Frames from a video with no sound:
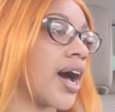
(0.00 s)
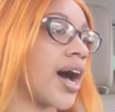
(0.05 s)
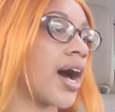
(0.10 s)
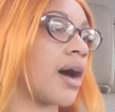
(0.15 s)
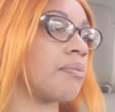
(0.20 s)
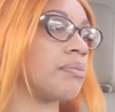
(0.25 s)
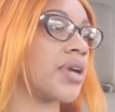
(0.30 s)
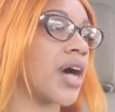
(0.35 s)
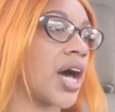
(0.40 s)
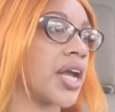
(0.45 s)

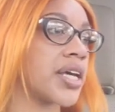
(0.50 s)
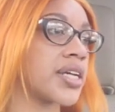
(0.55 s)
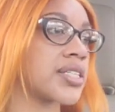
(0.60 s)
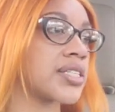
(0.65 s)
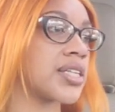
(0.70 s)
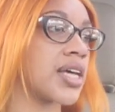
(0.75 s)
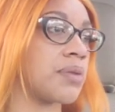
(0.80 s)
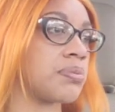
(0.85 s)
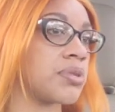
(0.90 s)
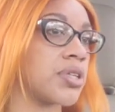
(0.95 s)
I'm not
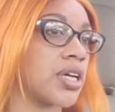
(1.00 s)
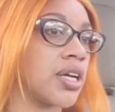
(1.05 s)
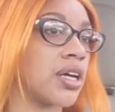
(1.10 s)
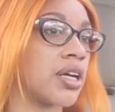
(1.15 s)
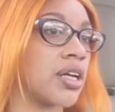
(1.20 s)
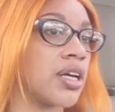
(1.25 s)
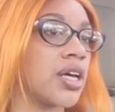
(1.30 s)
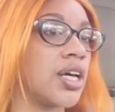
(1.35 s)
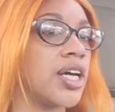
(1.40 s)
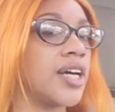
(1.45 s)
accepted
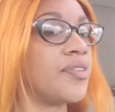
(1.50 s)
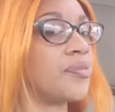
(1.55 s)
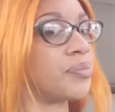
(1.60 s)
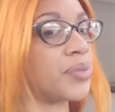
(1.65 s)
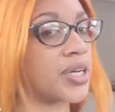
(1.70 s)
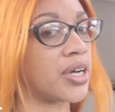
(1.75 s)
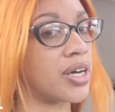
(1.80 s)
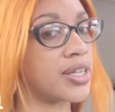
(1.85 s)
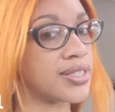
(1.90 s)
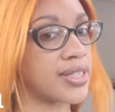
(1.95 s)

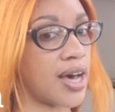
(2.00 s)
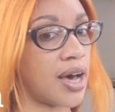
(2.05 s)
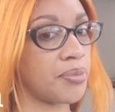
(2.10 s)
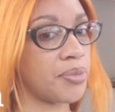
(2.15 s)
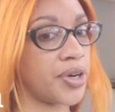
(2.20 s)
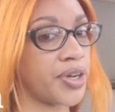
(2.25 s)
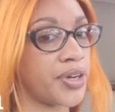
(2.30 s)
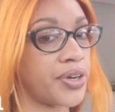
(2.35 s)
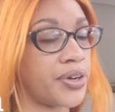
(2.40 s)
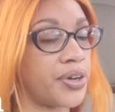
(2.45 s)
because I'm
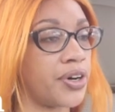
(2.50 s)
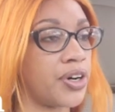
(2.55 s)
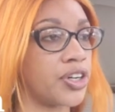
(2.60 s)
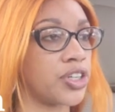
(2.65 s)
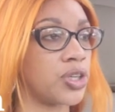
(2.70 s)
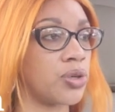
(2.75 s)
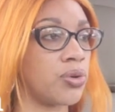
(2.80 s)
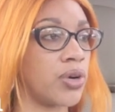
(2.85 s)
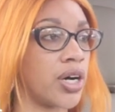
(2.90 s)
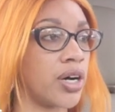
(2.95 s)
going to call
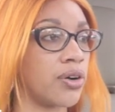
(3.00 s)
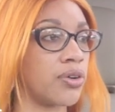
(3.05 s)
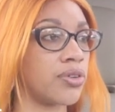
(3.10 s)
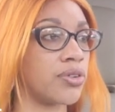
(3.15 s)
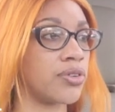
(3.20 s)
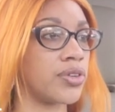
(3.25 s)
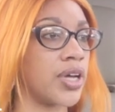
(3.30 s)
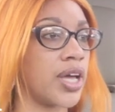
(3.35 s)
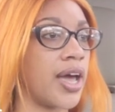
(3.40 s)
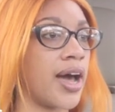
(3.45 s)
you out.
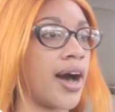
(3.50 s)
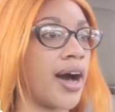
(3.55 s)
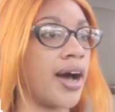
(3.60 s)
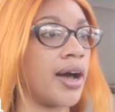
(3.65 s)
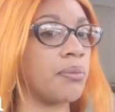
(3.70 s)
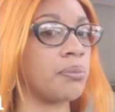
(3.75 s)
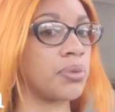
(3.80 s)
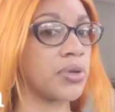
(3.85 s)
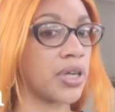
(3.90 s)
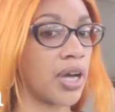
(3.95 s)

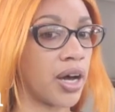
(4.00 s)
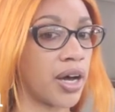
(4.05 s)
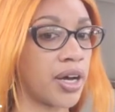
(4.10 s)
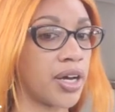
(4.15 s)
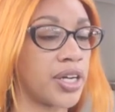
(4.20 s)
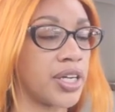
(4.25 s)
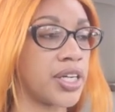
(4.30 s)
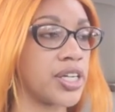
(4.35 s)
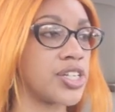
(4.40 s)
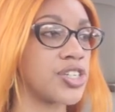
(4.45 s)
I'm not
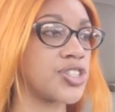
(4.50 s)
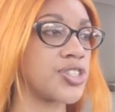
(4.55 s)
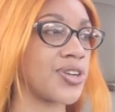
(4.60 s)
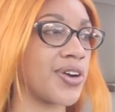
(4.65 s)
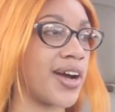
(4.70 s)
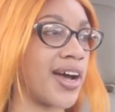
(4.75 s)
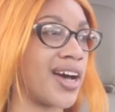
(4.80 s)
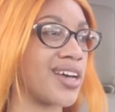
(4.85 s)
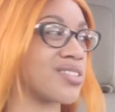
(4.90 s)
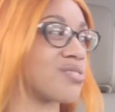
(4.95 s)
going to kiss
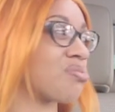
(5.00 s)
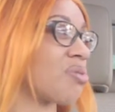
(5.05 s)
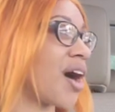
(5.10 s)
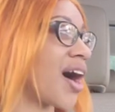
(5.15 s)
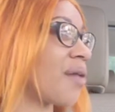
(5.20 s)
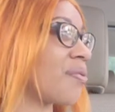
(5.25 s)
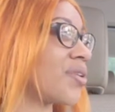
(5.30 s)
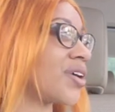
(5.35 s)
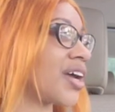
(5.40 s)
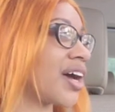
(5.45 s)
your ass.
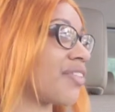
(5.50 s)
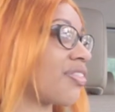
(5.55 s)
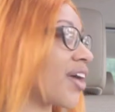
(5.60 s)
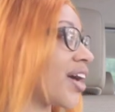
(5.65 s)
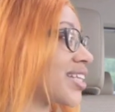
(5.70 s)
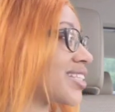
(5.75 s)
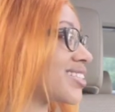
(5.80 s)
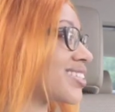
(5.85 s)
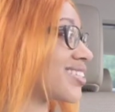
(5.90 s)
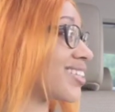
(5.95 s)
Why would I?
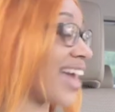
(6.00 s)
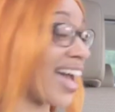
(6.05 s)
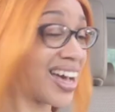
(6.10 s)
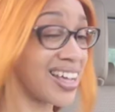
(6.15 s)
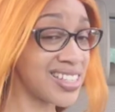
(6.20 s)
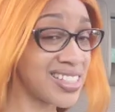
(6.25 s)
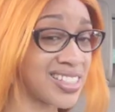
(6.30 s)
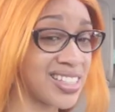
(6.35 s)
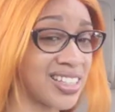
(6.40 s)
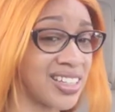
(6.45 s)
That's
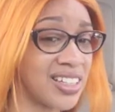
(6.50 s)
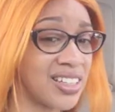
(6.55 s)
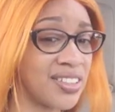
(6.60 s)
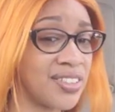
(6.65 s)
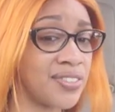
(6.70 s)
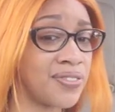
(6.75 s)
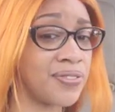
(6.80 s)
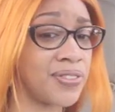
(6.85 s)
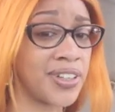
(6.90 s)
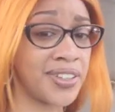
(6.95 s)
nasty,
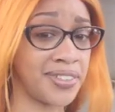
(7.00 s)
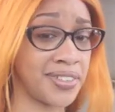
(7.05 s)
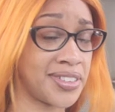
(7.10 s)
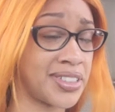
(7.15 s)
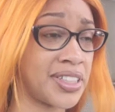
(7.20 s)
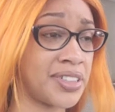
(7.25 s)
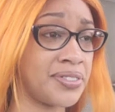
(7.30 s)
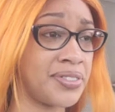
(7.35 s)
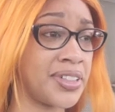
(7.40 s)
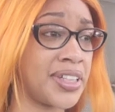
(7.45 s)

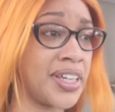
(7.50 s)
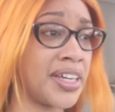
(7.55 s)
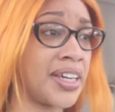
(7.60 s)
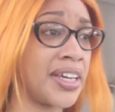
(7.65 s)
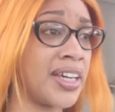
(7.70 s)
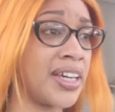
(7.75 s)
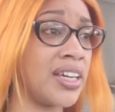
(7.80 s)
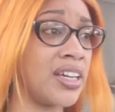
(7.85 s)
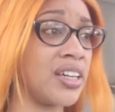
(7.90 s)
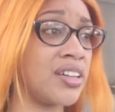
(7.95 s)

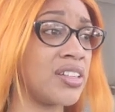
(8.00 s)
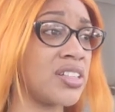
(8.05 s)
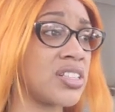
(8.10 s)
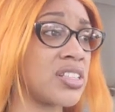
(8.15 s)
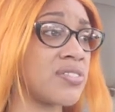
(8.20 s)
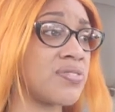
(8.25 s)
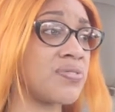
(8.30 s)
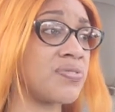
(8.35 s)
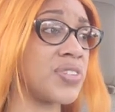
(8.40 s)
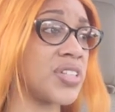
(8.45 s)
figuratively,
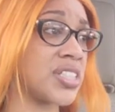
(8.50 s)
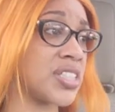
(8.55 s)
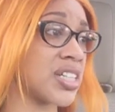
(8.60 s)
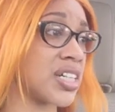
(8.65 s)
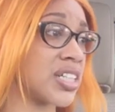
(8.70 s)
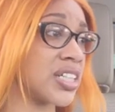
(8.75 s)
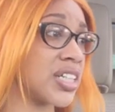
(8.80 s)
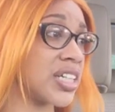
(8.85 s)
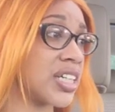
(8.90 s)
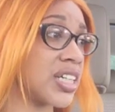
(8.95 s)

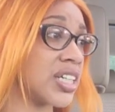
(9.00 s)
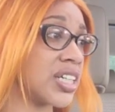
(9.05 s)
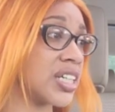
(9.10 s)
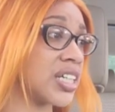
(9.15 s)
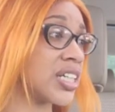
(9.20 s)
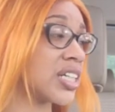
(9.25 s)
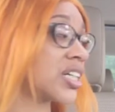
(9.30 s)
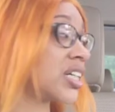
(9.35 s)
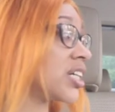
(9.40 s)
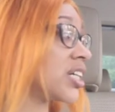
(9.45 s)
physically,